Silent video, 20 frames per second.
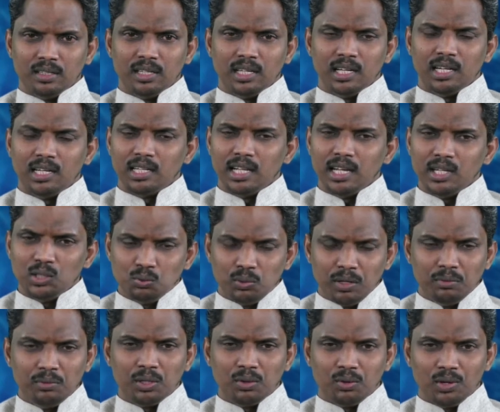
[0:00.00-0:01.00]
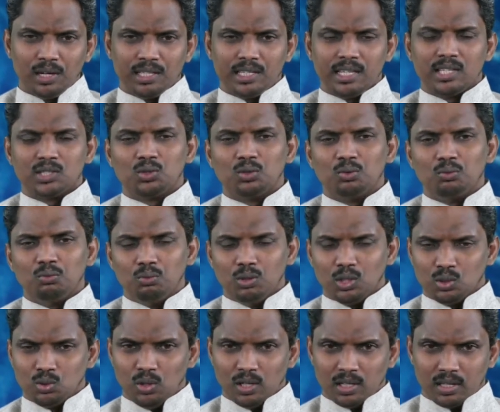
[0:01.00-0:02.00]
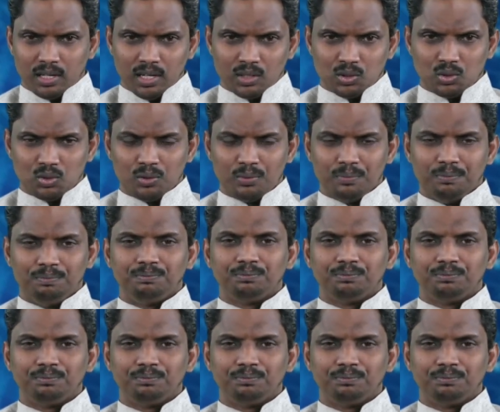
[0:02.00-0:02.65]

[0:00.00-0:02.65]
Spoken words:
and that's why we call it as virtual classroom.